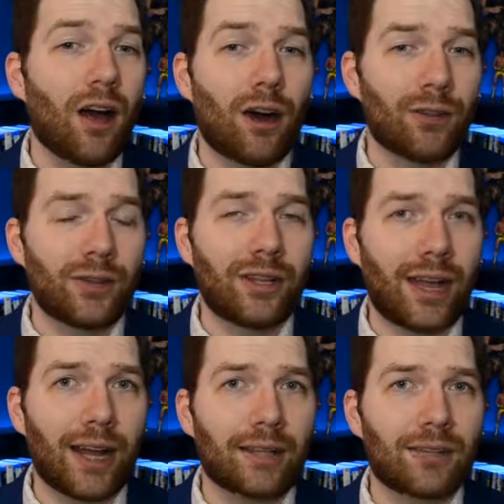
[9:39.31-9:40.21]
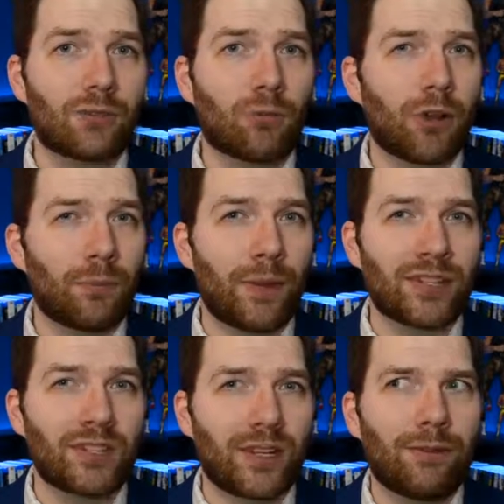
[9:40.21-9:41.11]
Other than that, this is one of the
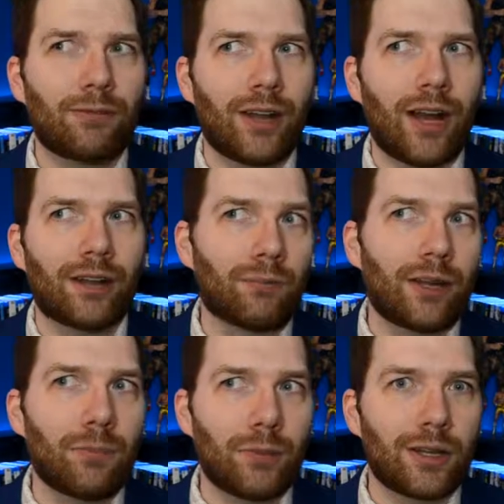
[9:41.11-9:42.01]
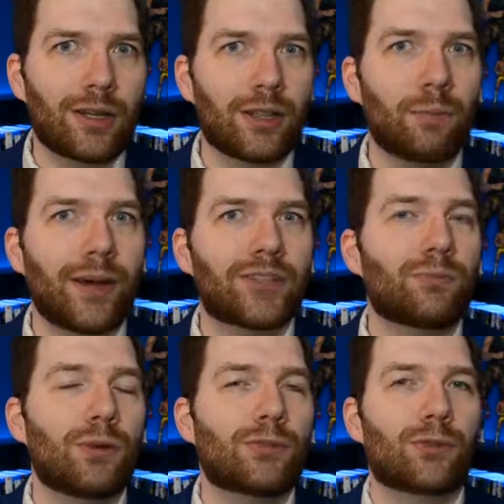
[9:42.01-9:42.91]
best, if not, in my opinion, the
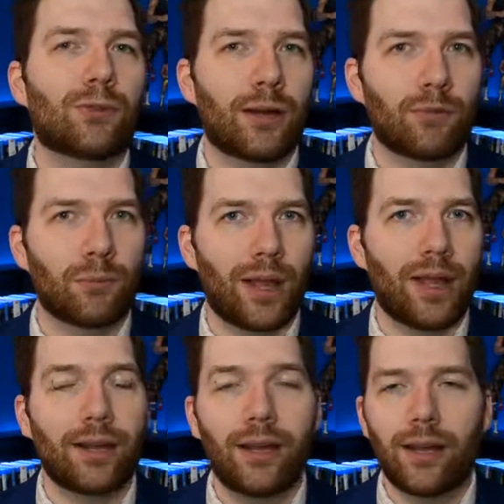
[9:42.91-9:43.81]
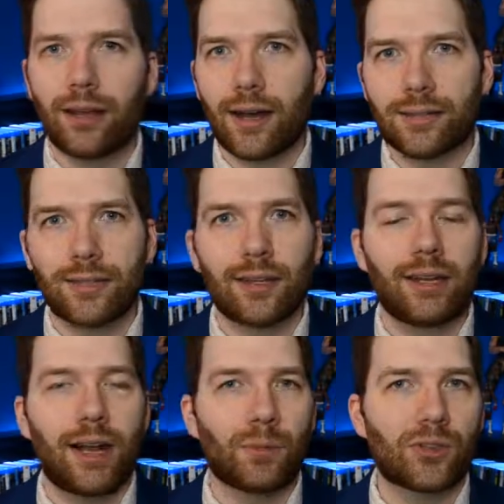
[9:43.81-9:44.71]
best musical ever made.
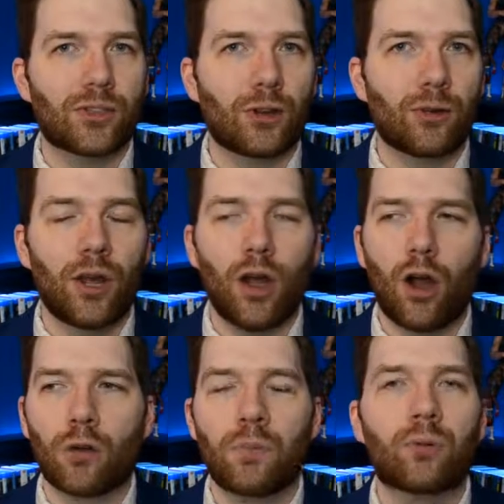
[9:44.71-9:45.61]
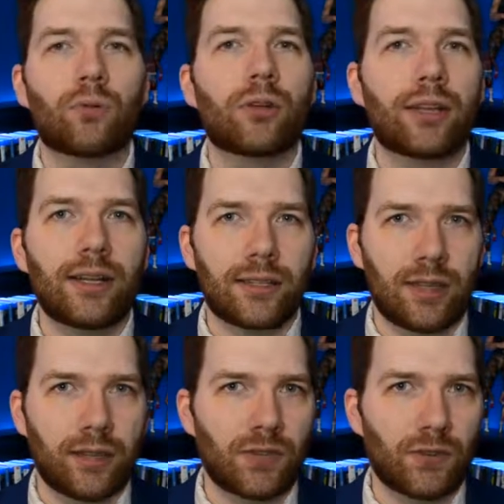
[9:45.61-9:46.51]
Gosling and Emma Stone are brilliant
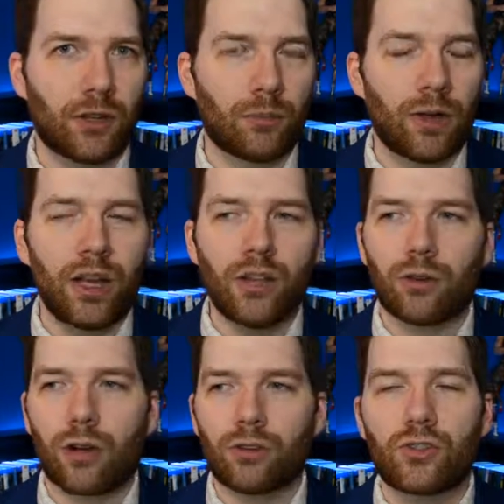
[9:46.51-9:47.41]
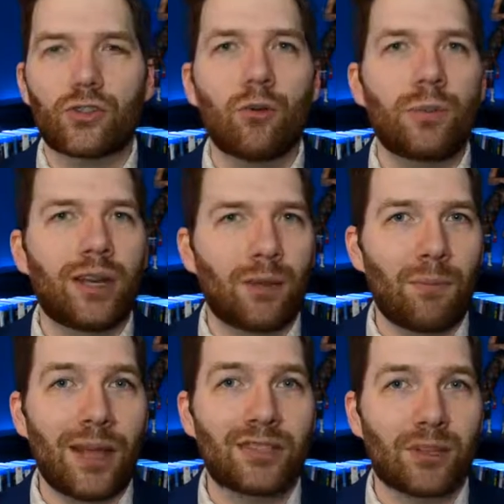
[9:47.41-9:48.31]
in this film. There are so many
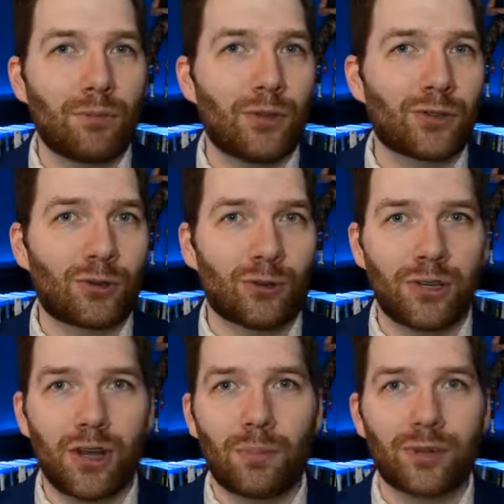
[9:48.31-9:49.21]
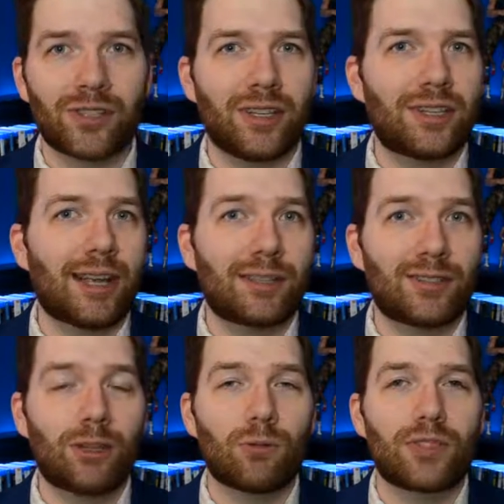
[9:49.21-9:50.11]
amazing musical numbers and dance
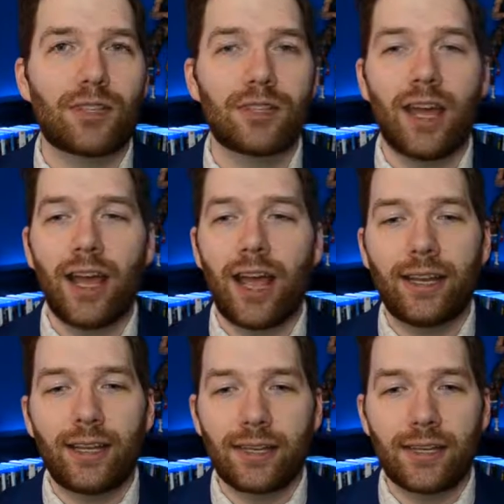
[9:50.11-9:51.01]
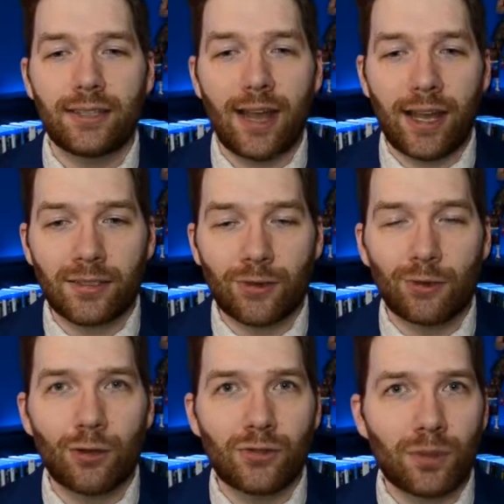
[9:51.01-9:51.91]
sequences, and it is as
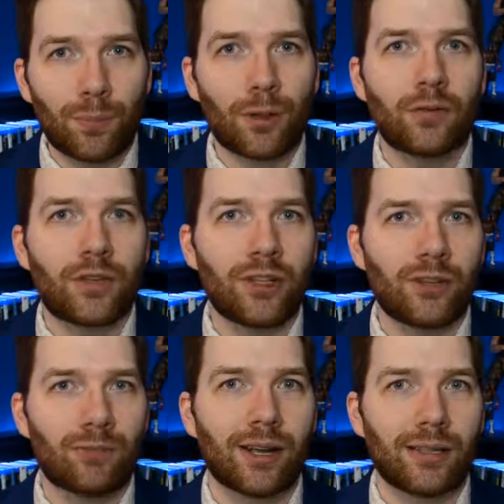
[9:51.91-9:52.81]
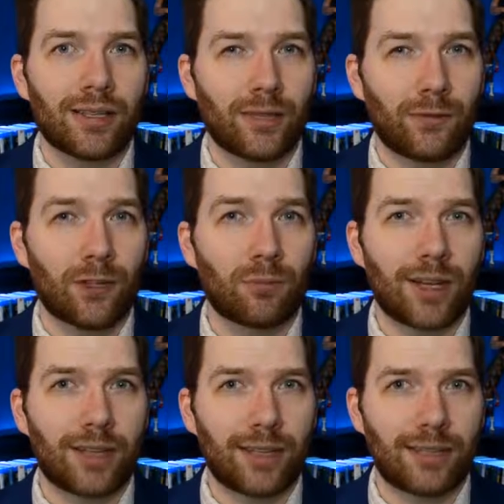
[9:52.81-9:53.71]
close to perfectly directed as a film
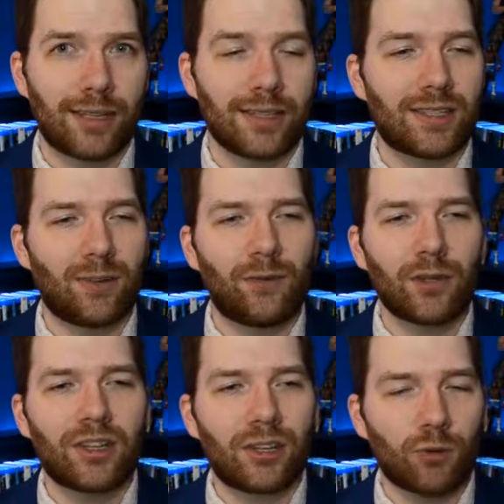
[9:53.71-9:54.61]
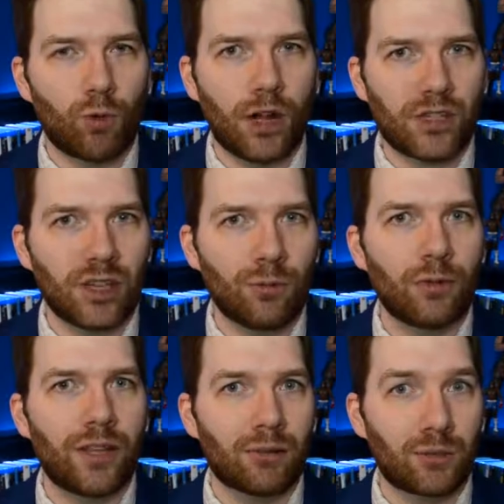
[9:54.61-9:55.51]
like this gets. It feels like you're watching a
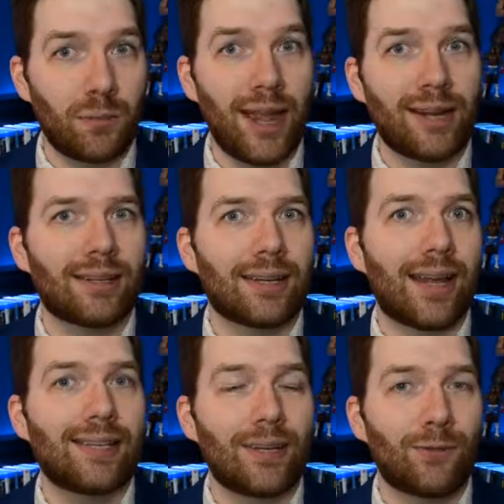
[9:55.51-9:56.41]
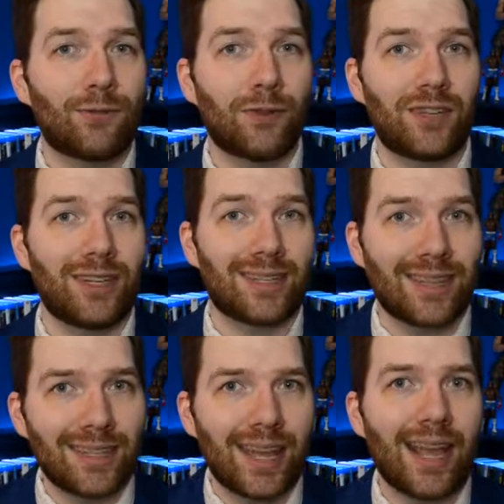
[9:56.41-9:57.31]
movie that was made in the 1950s
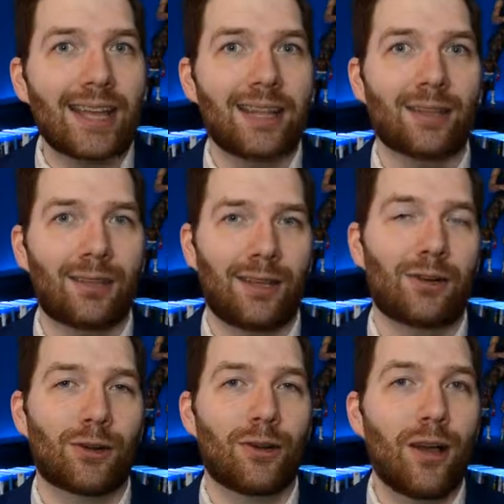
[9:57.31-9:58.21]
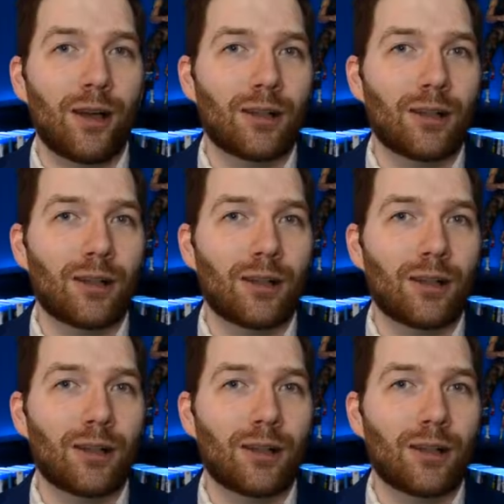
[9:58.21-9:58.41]
today in the theater.